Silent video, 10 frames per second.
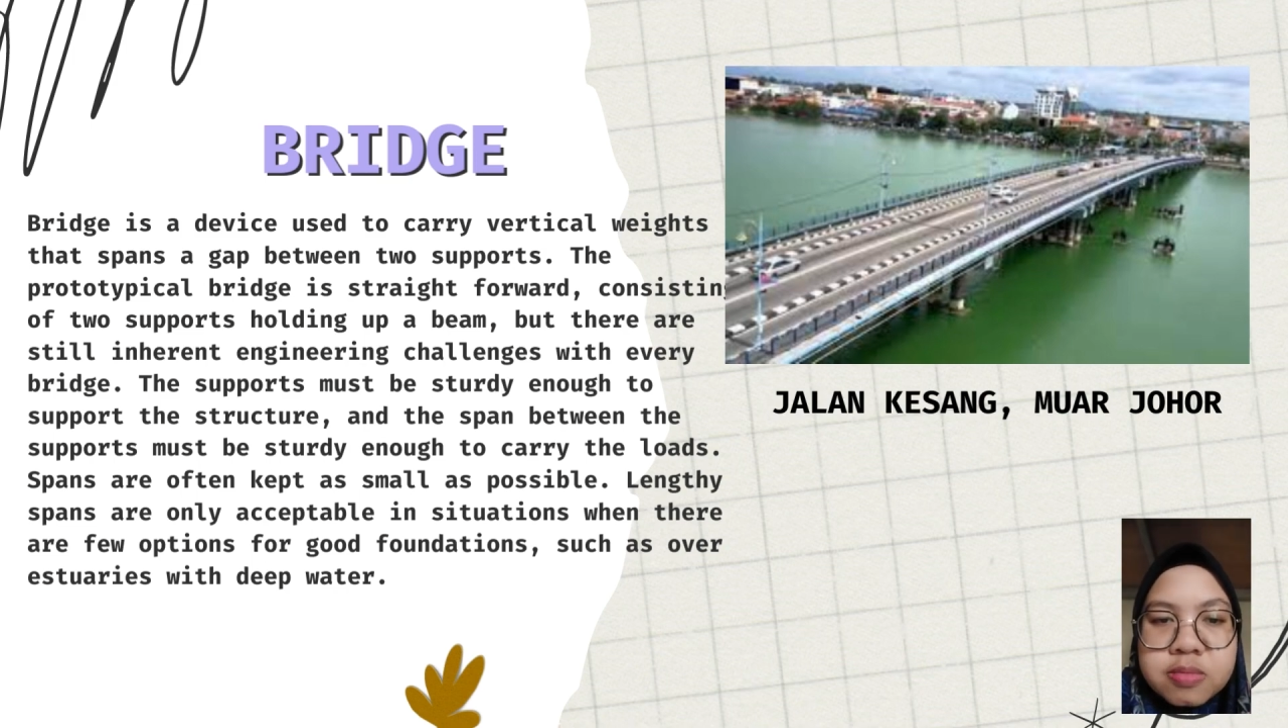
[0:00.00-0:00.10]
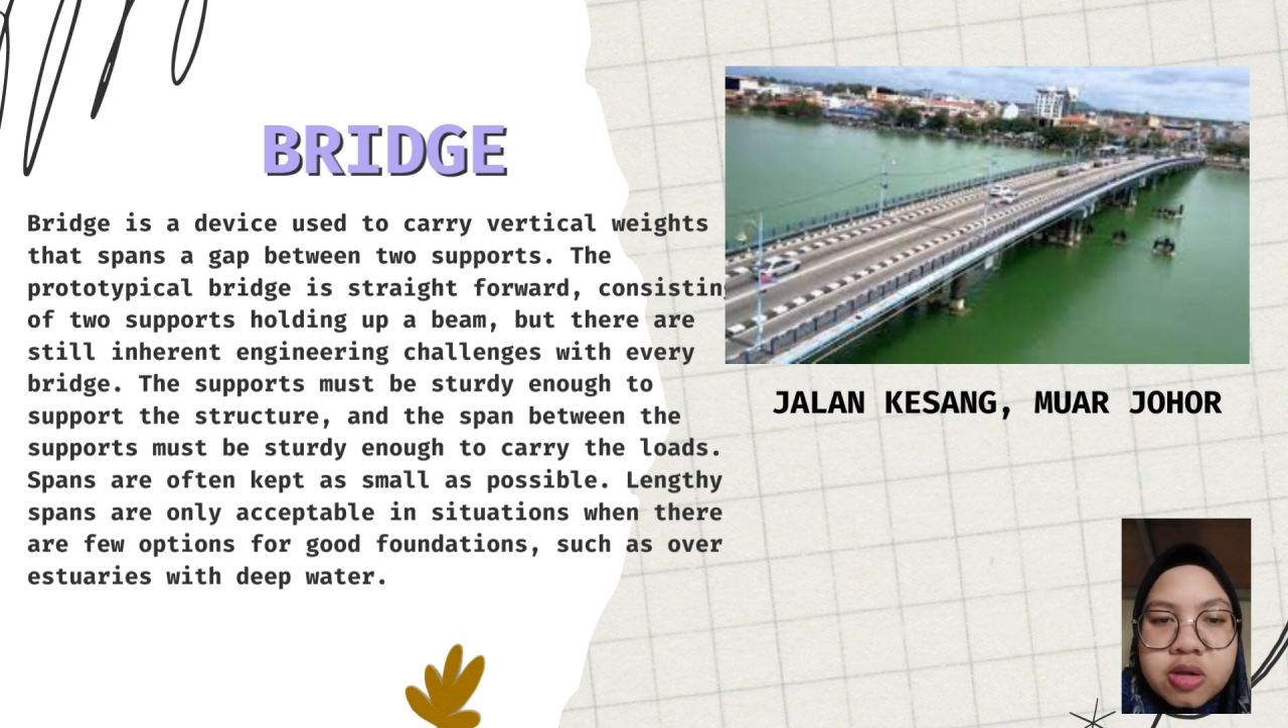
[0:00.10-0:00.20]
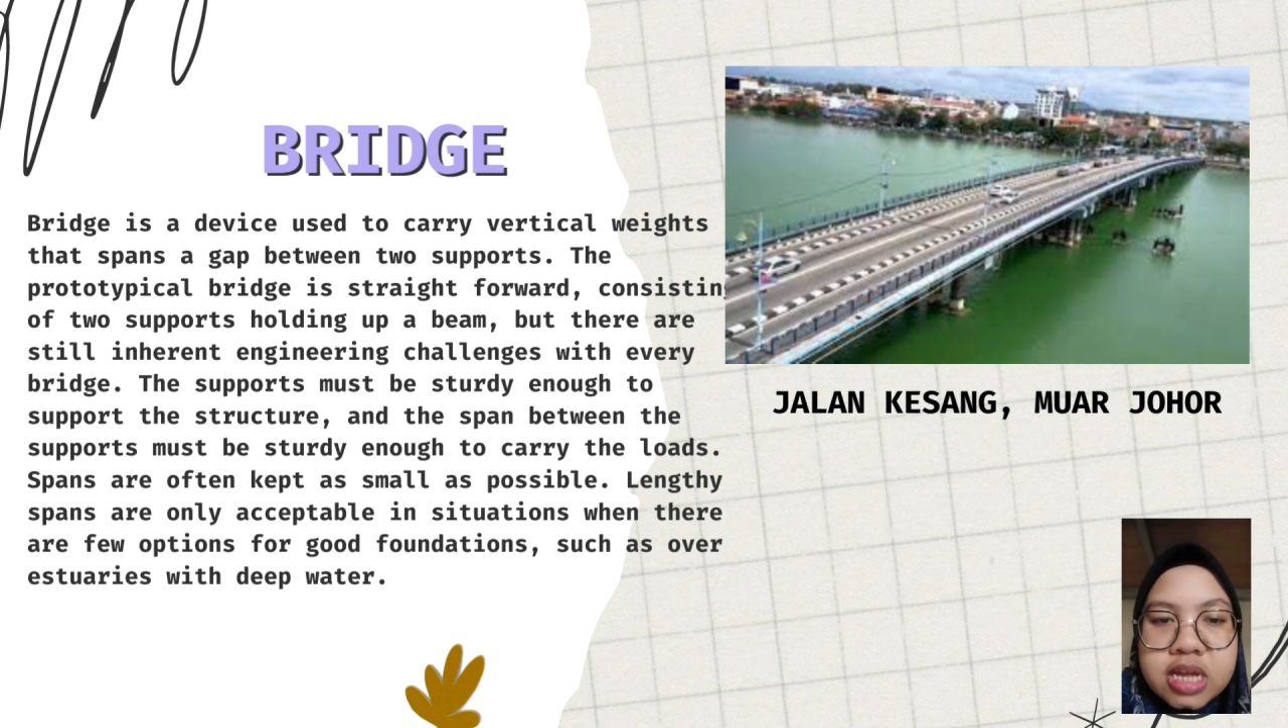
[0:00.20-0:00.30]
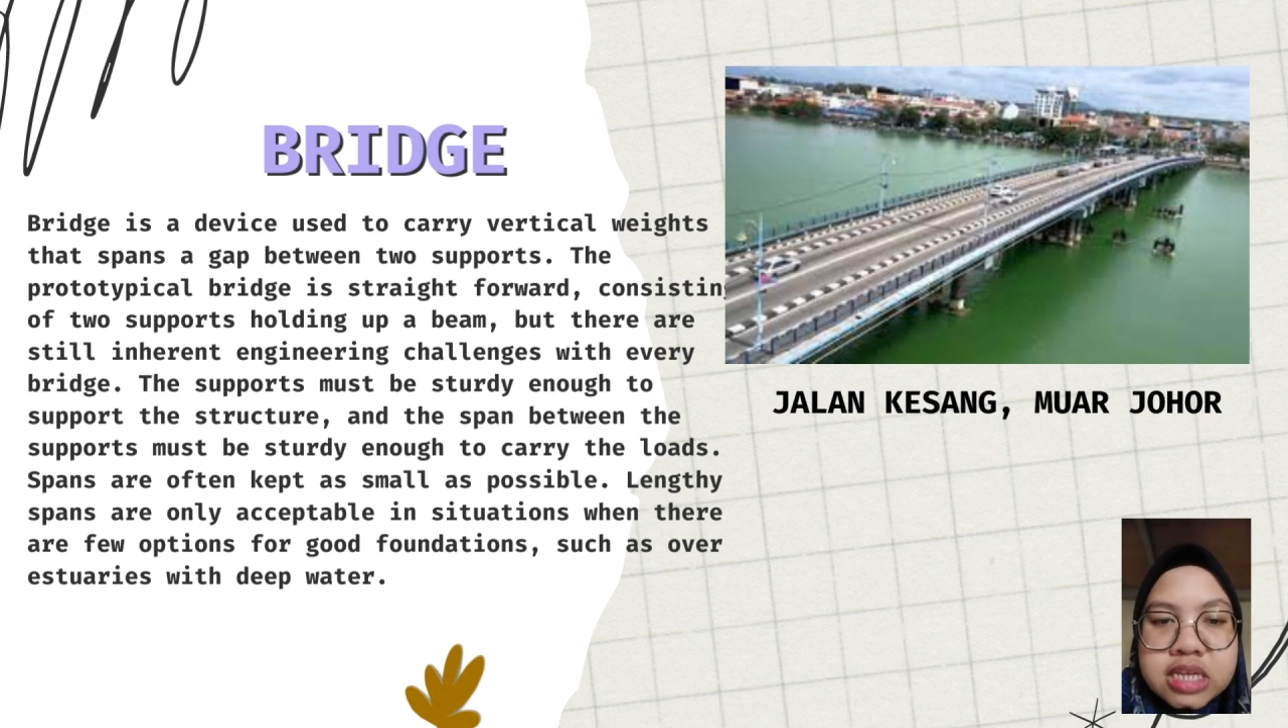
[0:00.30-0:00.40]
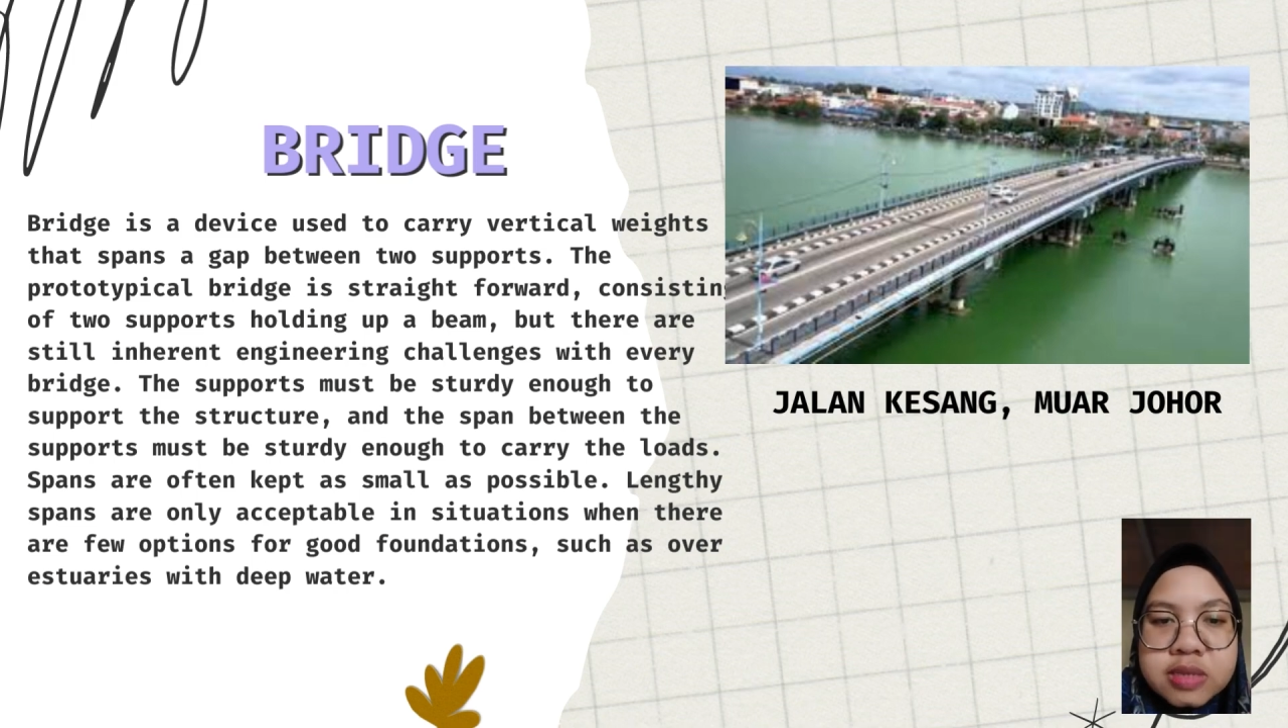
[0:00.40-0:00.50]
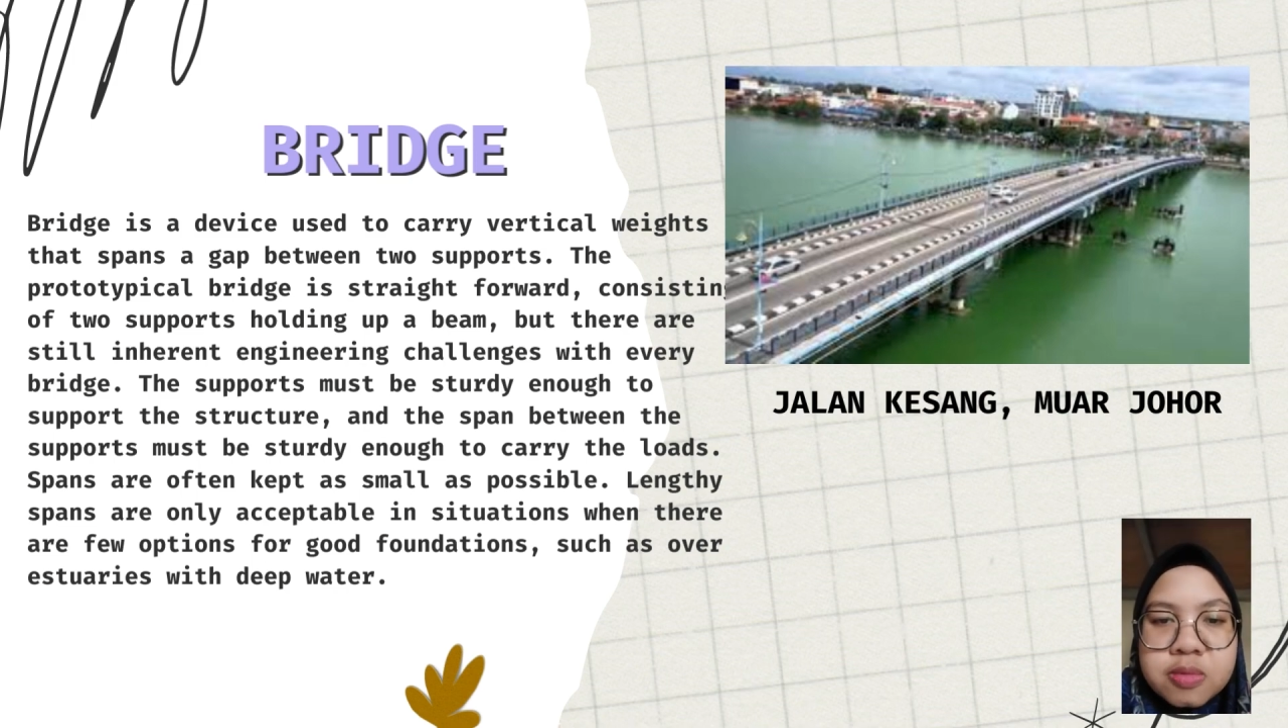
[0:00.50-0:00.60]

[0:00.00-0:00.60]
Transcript: small as